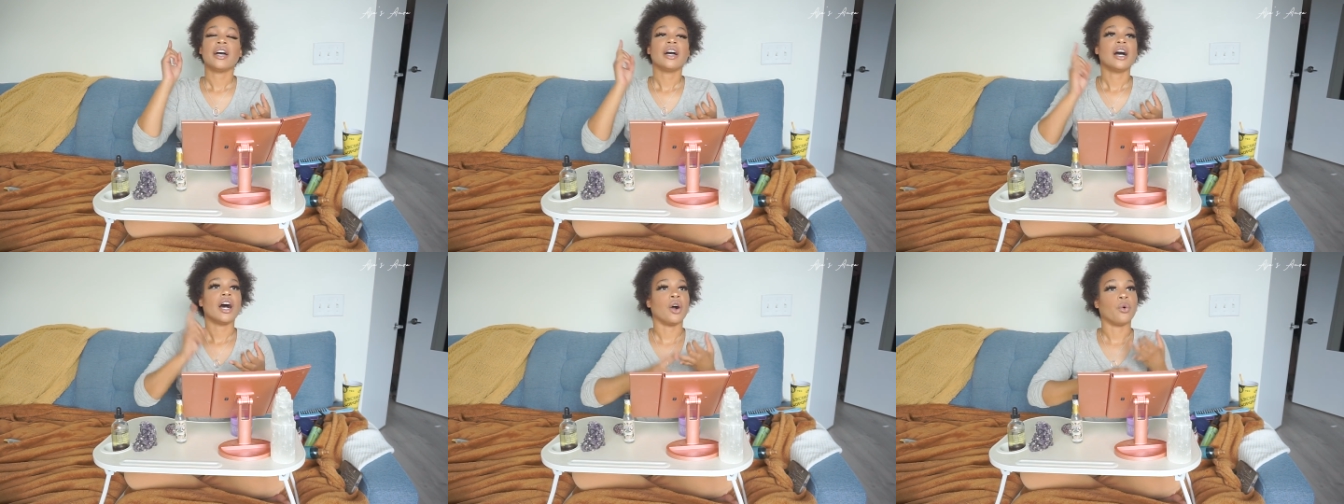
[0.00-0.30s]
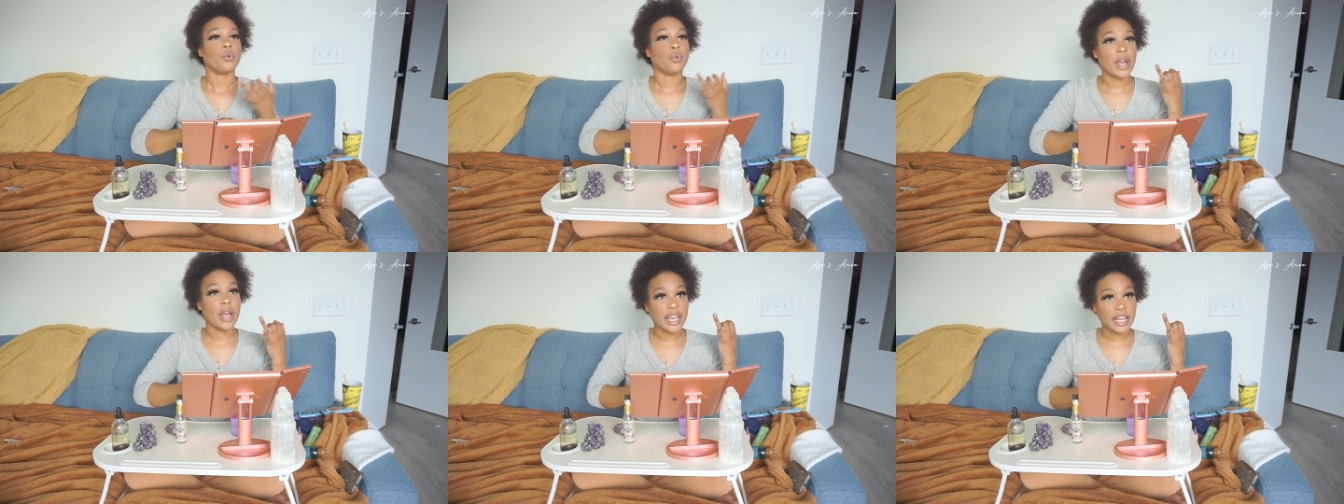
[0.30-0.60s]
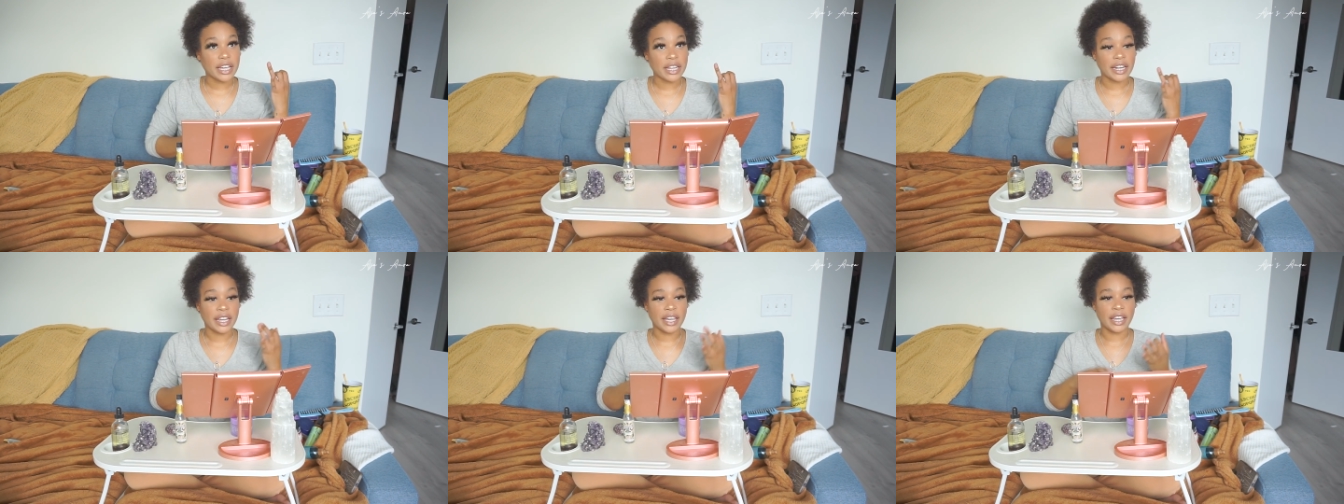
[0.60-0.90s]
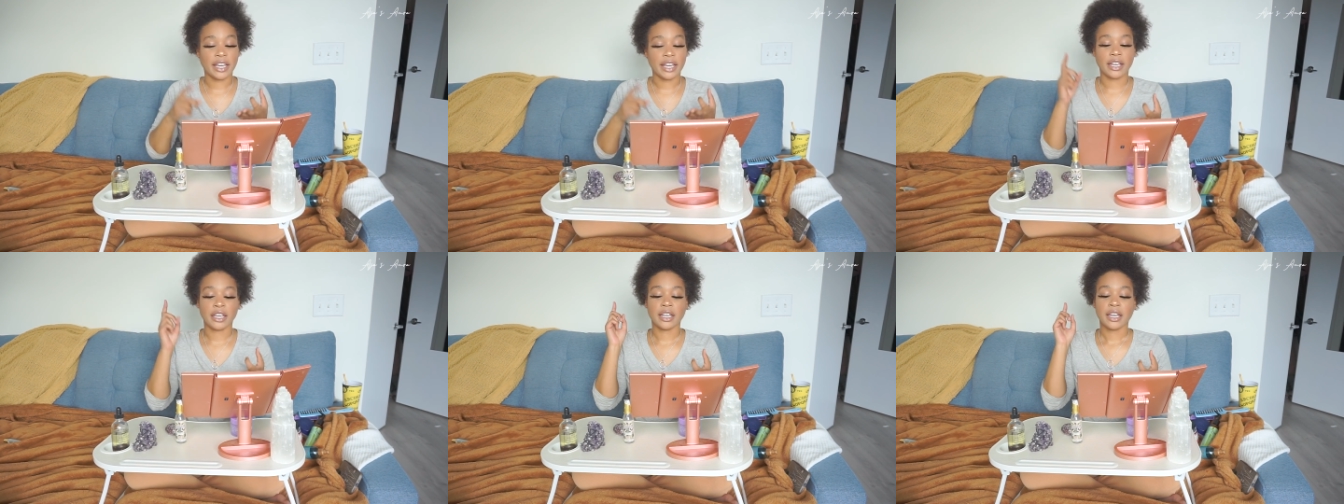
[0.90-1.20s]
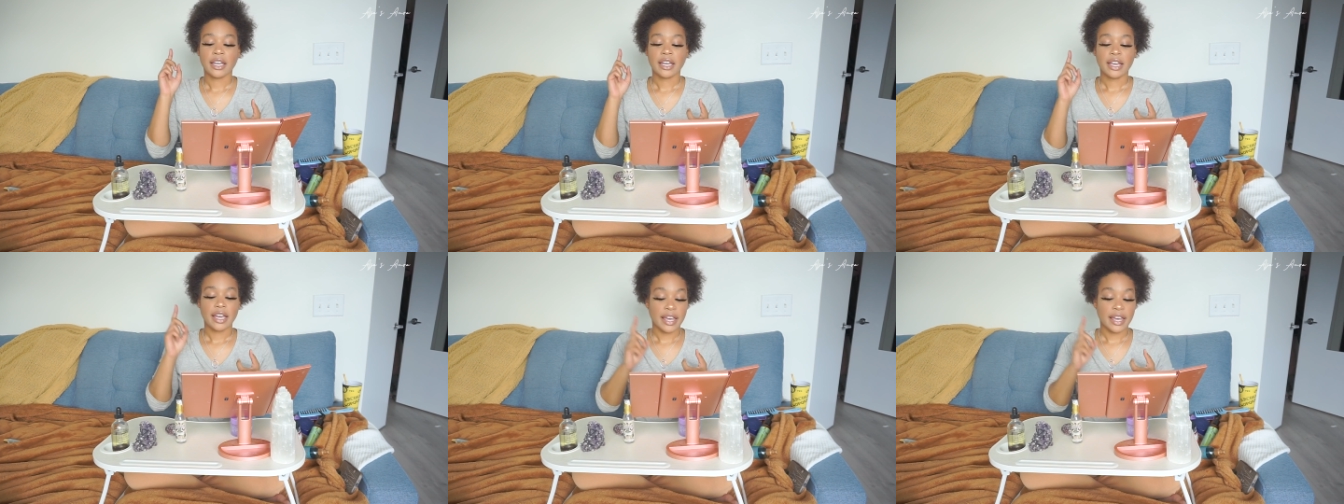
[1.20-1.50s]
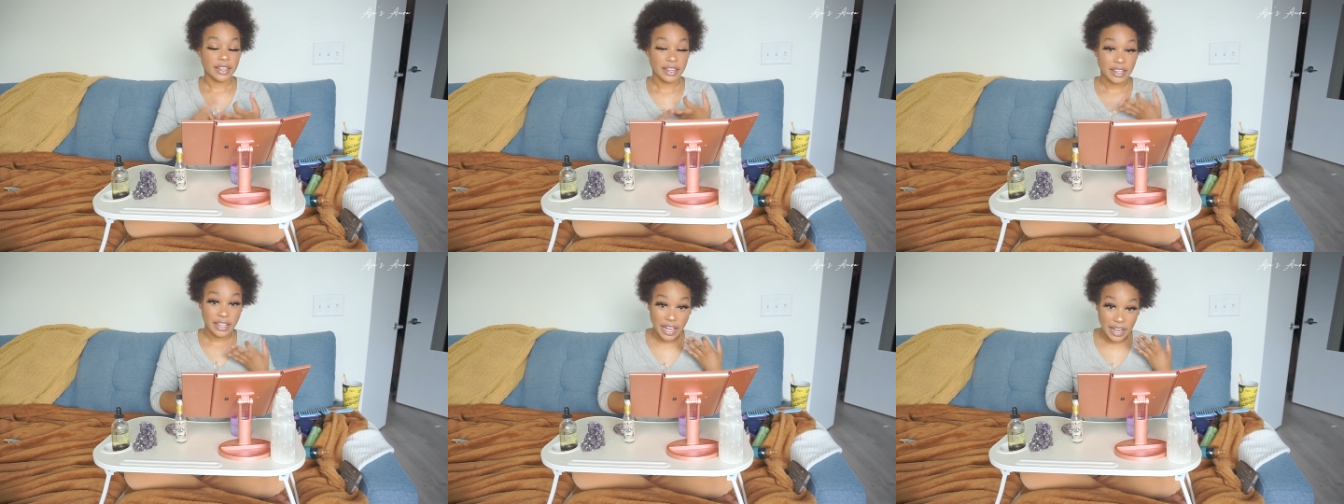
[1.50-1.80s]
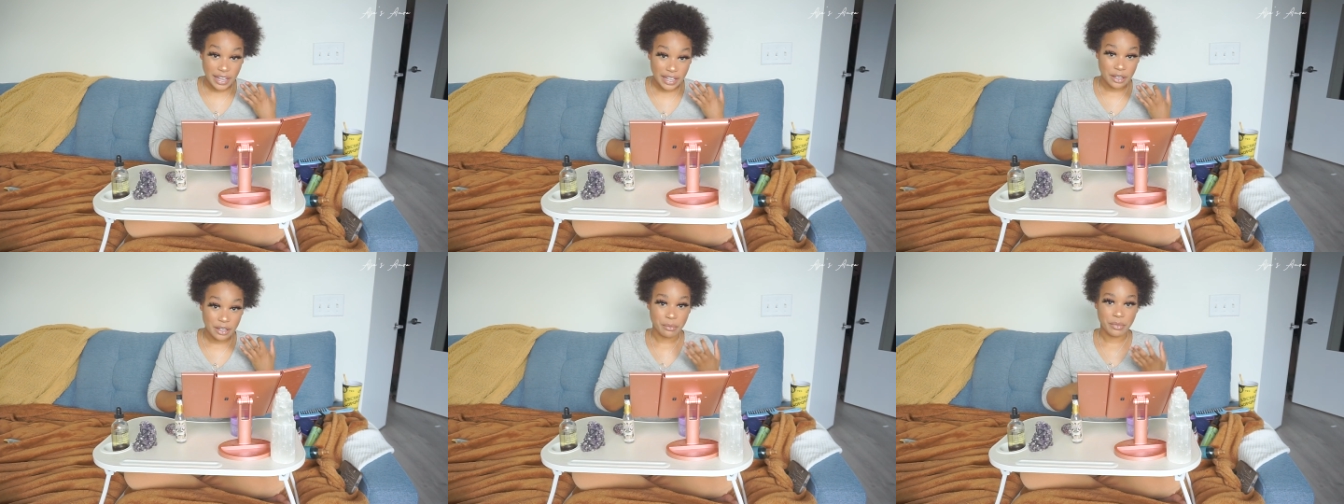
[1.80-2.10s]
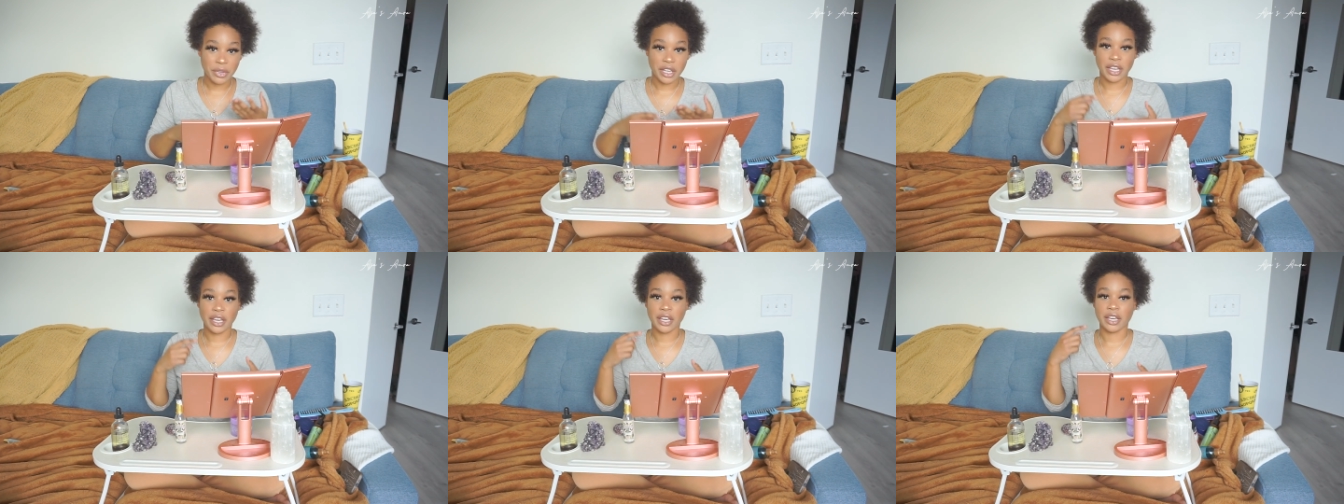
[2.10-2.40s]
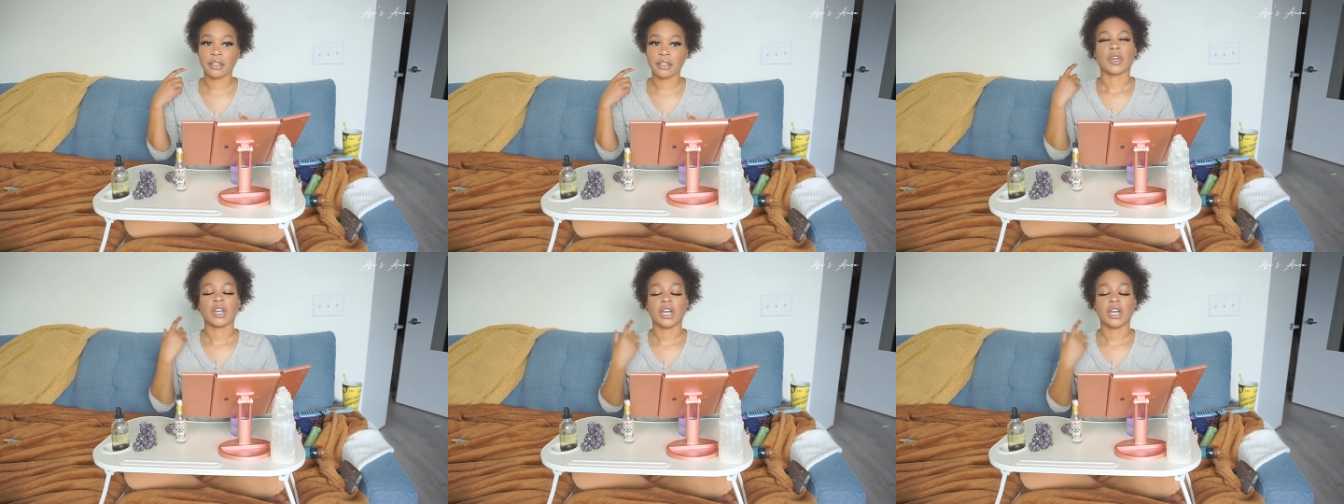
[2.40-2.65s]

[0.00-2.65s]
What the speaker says: awakening, enlightenment,